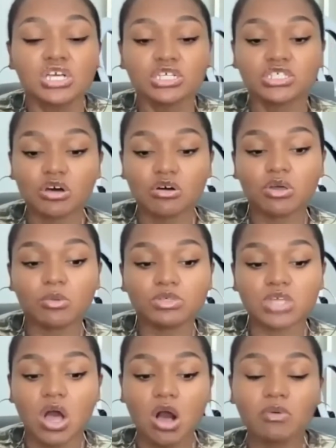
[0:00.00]
So it
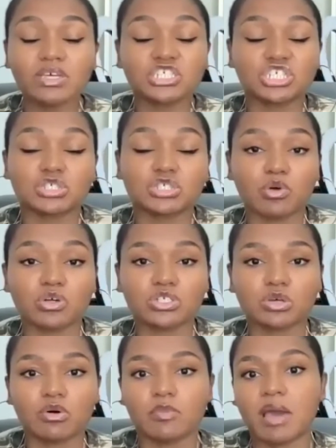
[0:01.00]
was always just more
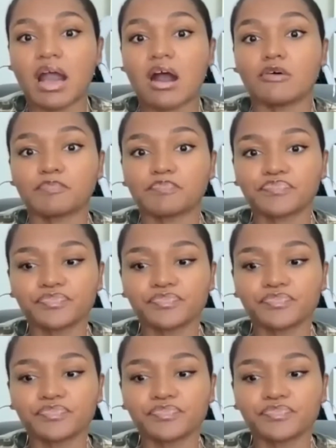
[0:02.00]
so about